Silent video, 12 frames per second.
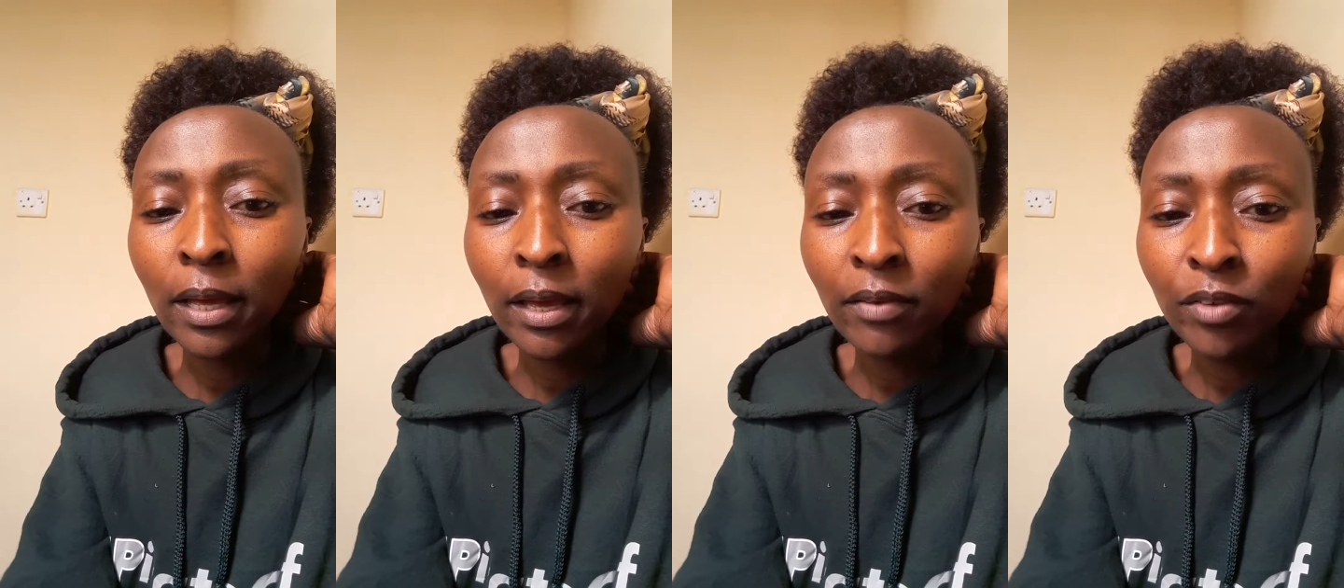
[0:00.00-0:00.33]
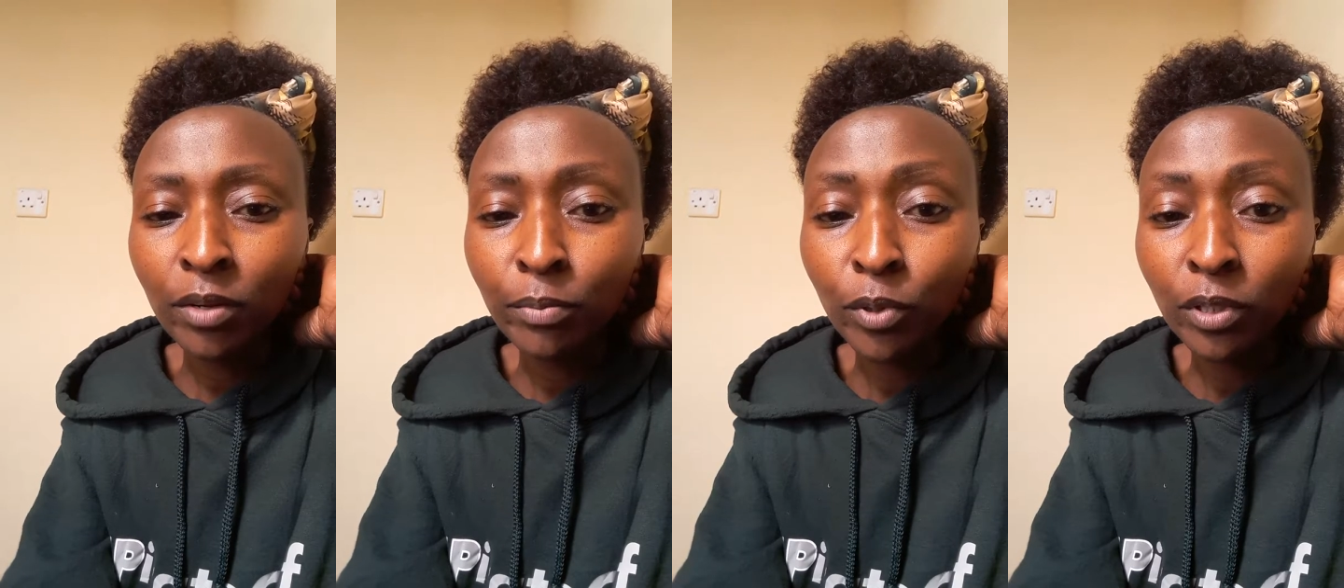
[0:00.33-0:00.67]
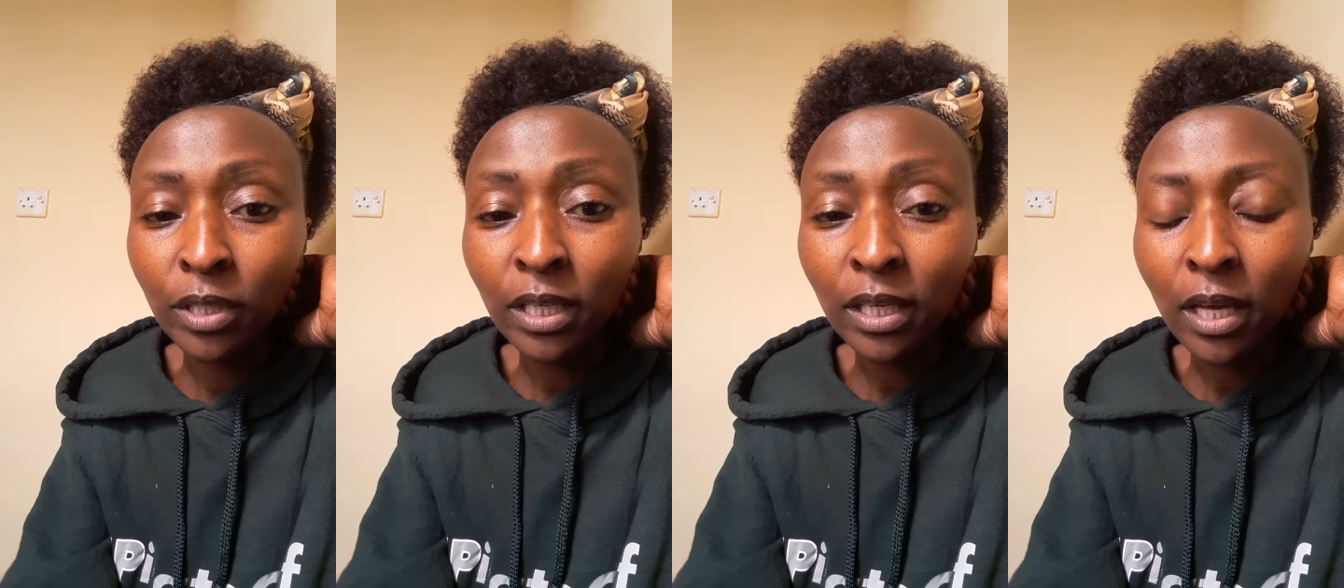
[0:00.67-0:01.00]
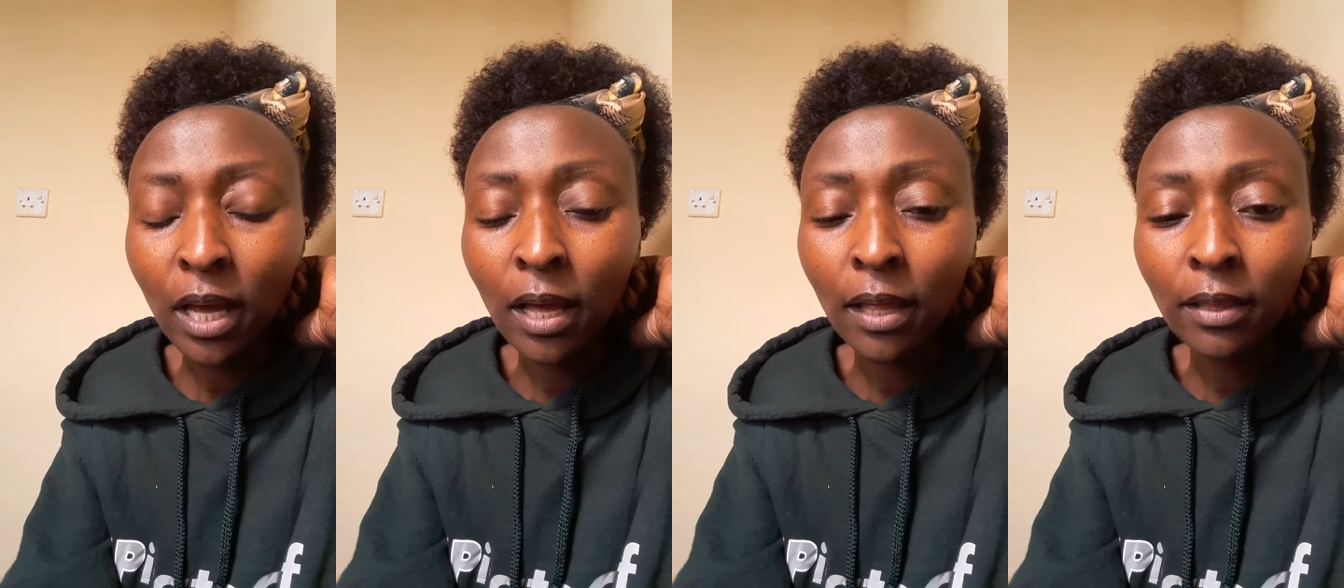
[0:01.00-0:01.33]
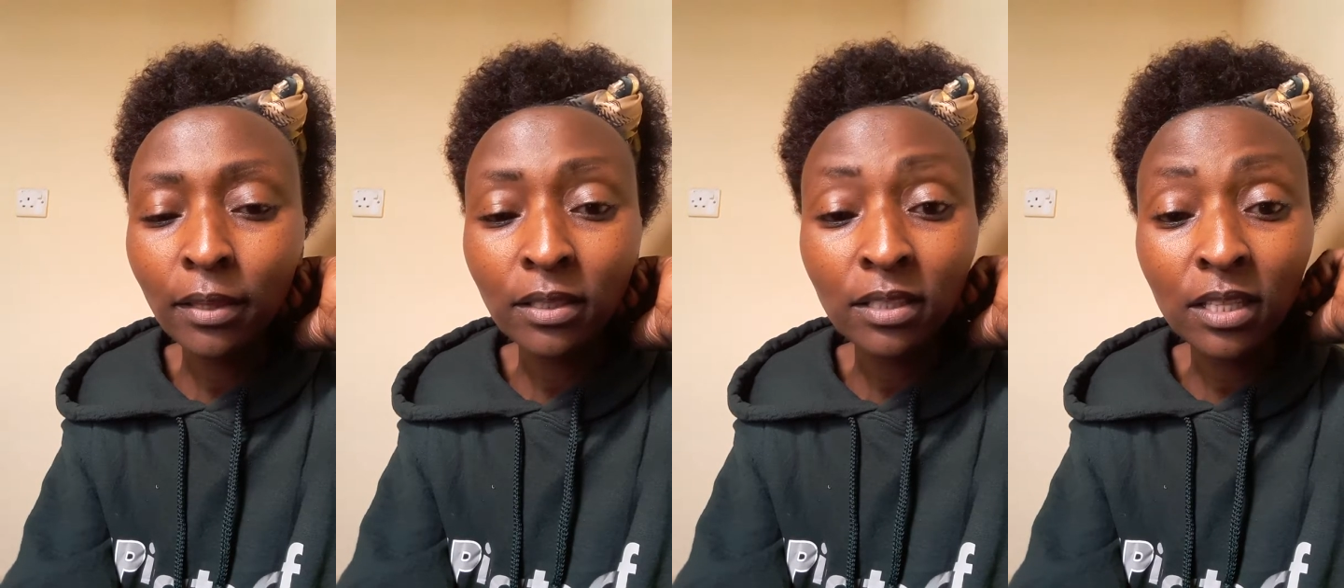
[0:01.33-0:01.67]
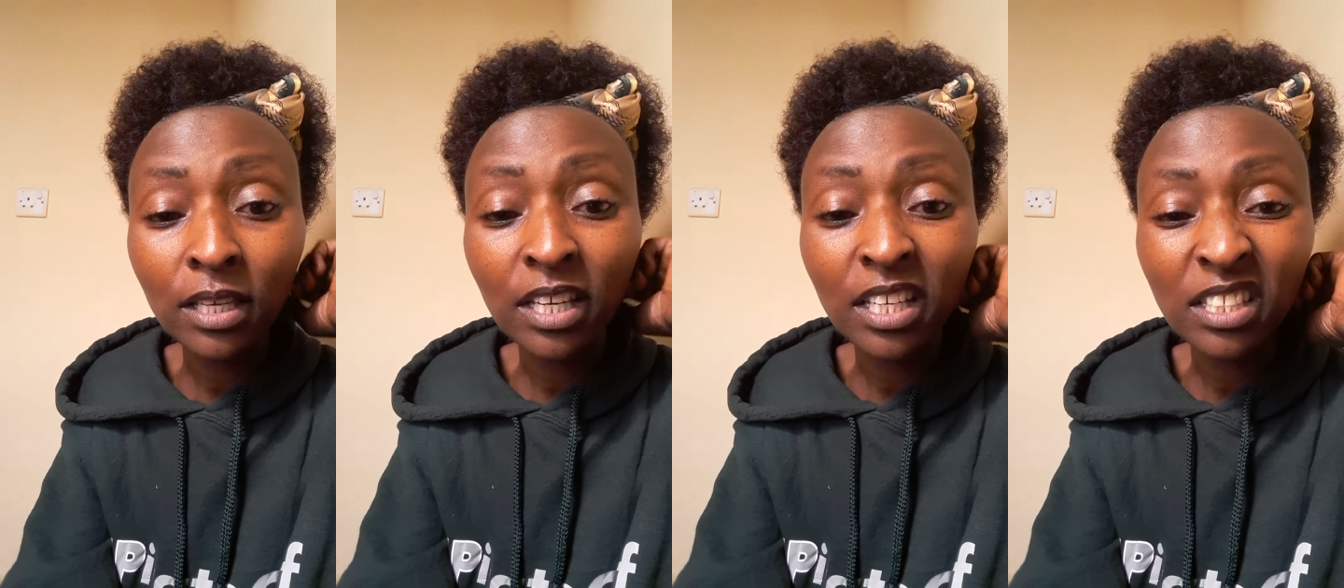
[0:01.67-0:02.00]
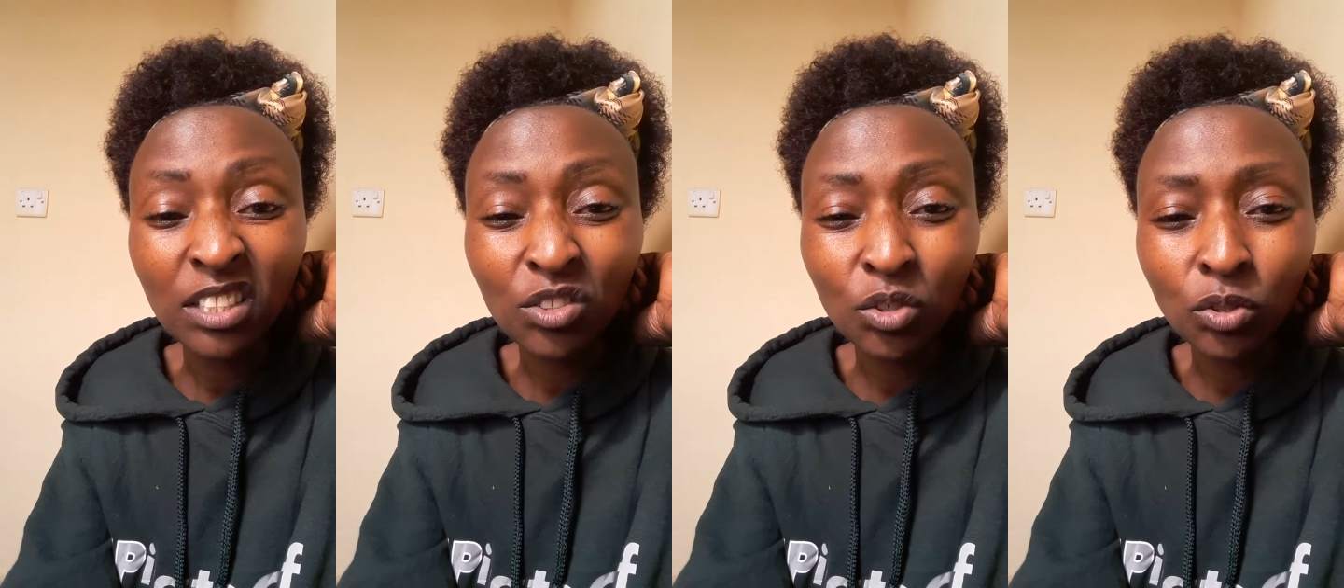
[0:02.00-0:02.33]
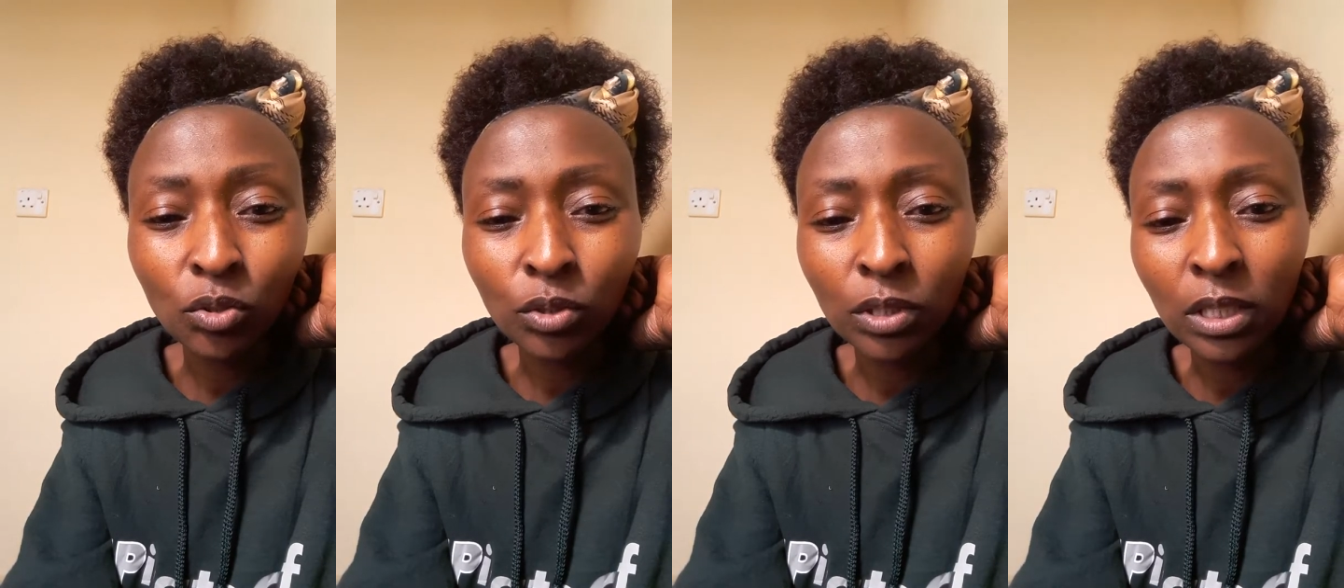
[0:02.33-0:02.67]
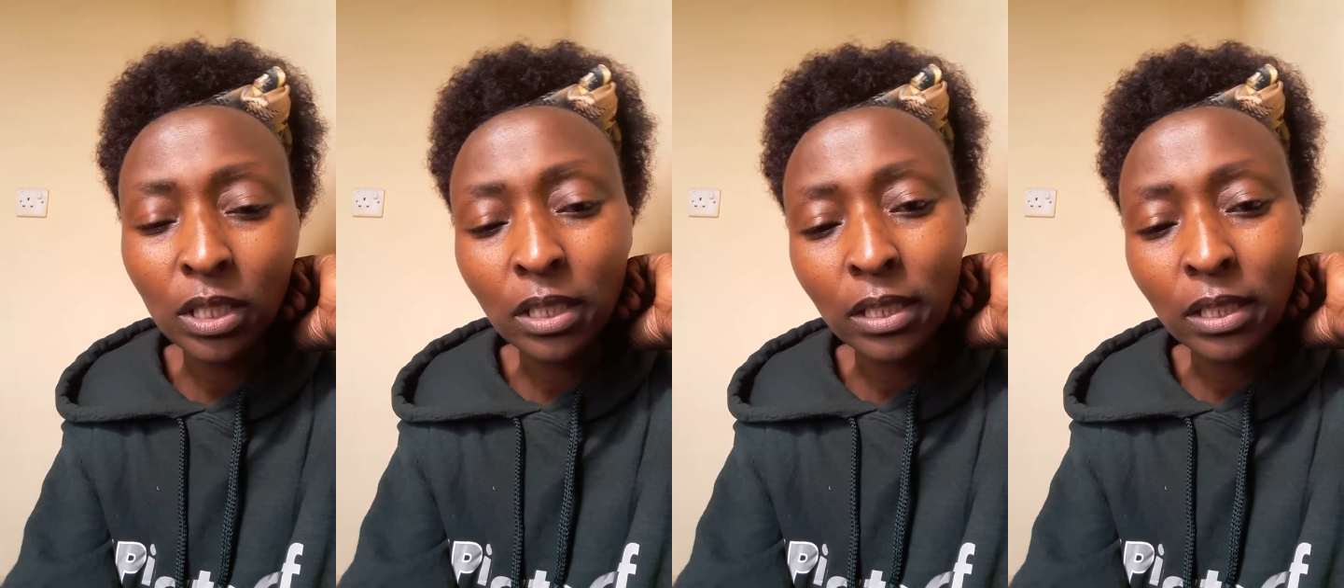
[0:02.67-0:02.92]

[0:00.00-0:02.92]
everybody this thing is not only